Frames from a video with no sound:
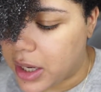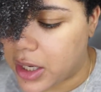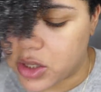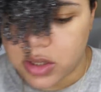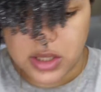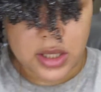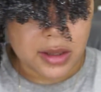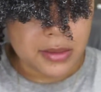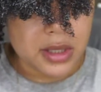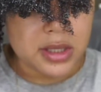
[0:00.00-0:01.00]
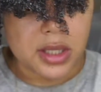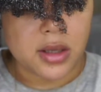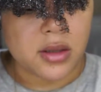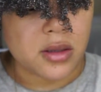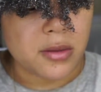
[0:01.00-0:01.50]
Actually, I'm gonna take
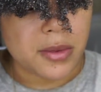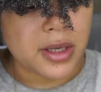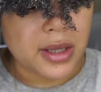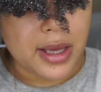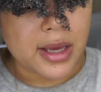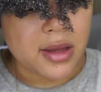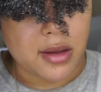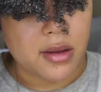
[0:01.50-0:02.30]
a little bit of that.